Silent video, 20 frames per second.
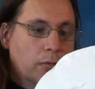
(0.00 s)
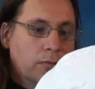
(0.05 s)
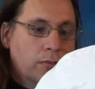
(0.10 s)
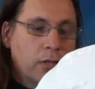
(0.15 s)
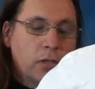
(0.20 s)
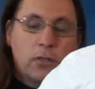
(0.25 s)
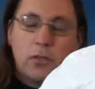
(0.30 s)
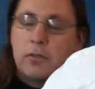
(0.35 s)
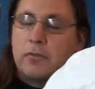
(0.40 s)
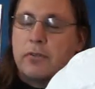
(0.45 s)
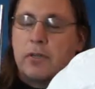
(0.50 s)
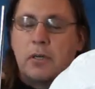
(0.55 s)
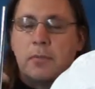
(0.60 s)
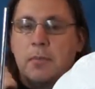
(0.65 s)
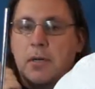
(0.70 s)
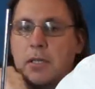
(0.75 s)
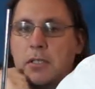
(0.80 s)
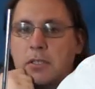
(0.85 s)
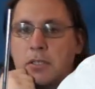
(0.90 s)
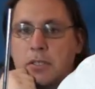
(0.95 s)
thank you very
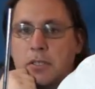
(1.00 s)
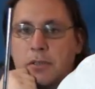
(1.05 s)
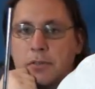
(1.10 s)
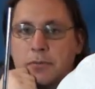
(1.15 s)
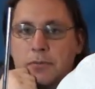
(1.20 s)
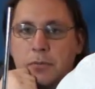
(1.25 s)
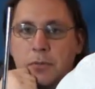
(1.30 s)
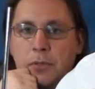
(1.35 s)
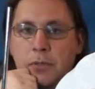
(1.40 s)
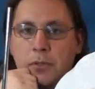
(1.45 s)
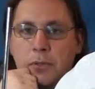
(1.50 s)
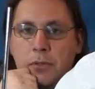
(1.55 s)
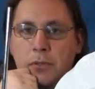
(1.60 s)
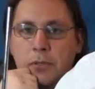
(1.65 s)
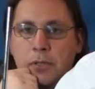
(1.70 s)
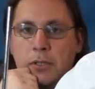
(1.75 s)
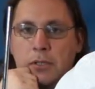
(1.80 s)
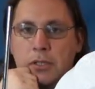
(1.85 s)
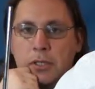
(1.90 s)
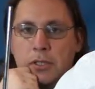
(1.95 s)
much for
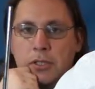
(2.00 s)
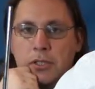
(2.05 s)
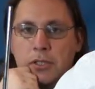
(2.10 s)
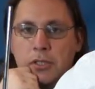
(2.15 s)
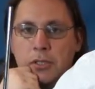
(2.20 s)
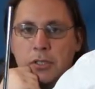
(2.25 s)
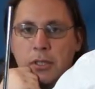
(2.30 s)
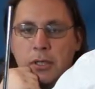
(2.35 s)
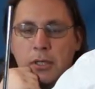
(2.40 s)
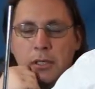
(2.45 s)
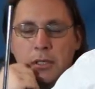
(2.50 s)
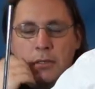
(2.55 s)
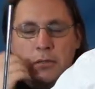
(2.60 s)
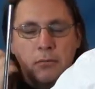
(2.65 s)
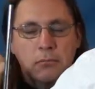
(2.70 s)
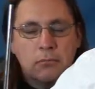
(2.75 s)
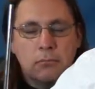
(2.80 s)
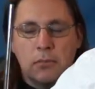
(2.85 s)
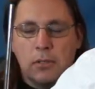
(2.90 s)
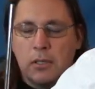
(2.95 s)
your attention, and
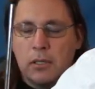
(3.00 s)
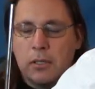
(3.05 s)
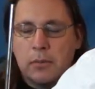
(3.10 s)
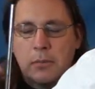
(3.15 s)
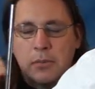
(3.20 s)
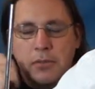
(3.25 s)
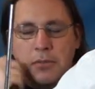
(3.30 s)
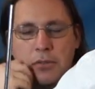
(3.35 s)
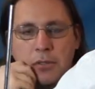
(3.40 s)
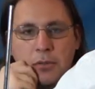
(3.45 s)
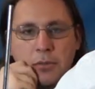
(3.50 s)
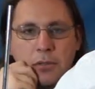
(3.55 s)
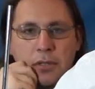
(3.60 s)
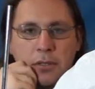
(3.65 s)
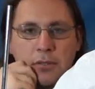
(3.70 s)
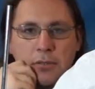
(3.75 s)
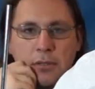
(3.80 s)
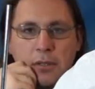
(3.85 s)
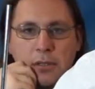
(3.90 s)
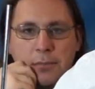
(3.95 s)
I will see you
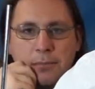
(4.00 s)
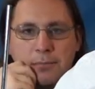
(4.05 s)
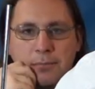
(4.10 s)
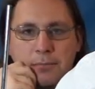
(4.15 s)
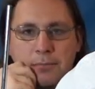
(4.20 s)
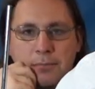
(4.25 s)
next time.